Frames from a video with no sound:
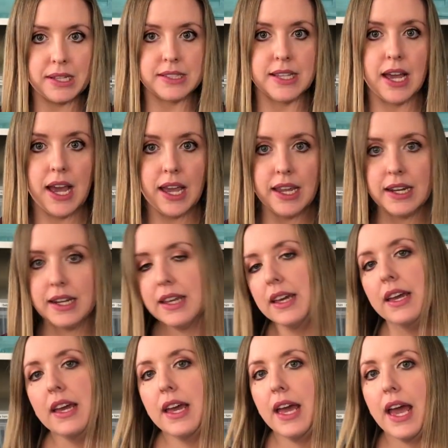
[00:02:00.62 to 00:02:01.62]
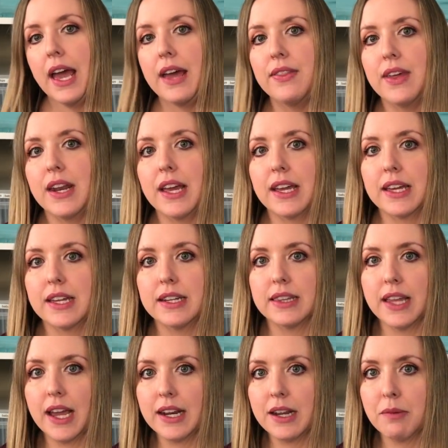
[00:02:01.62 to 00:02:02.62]
side, and then I can
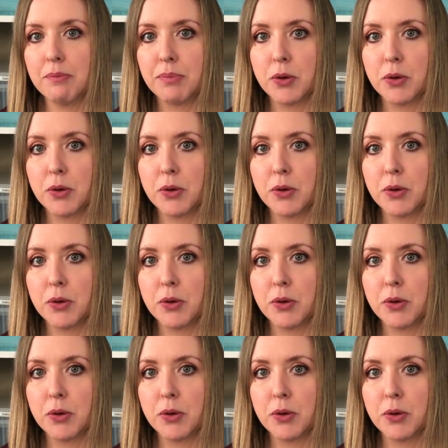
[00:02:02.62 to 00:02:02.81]
line up